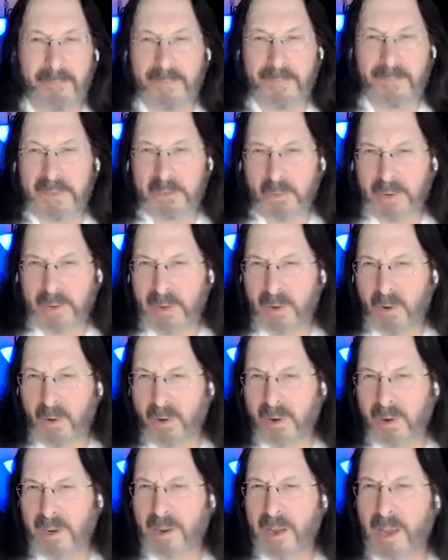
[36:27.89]
is really
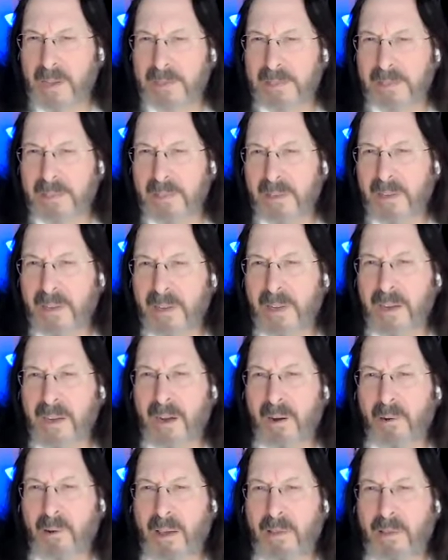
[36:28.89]
organized
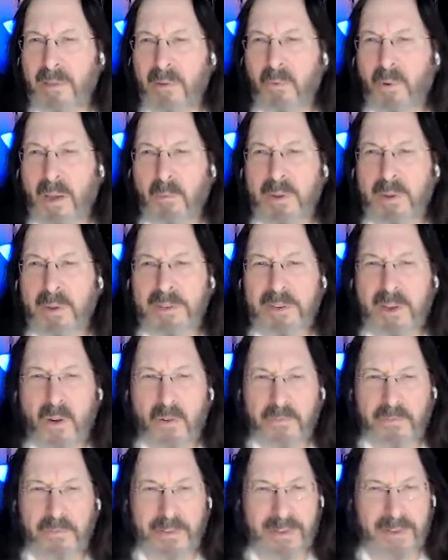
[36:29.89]
around the way we
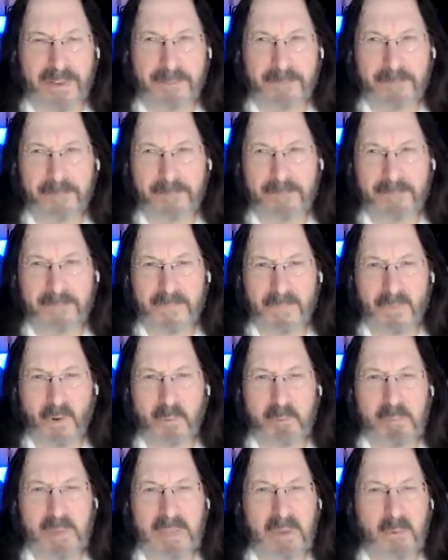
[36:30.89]
don't feel
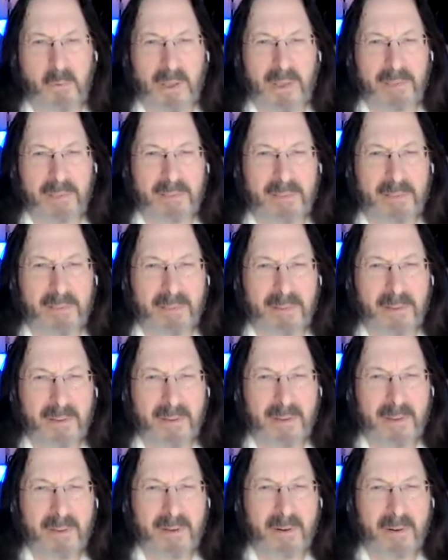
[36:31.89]
or be with
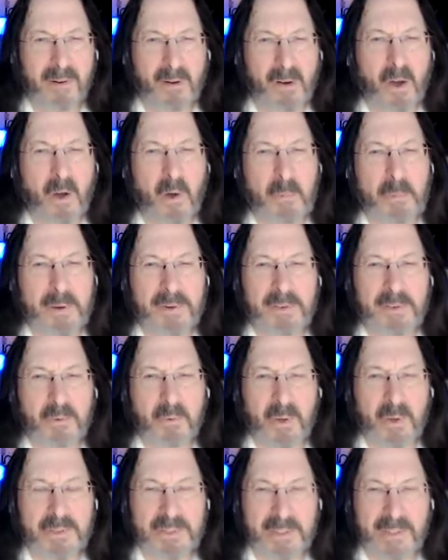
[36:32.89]
or open to
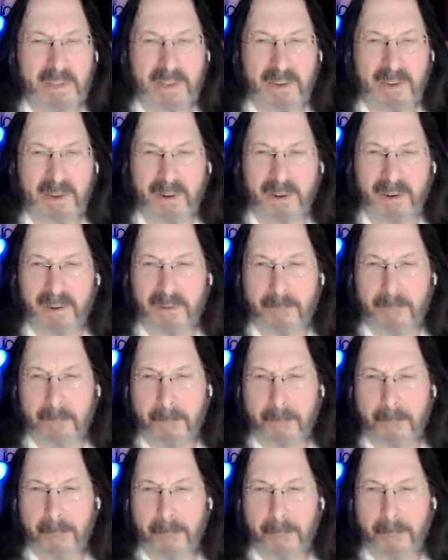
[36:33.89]
what's here.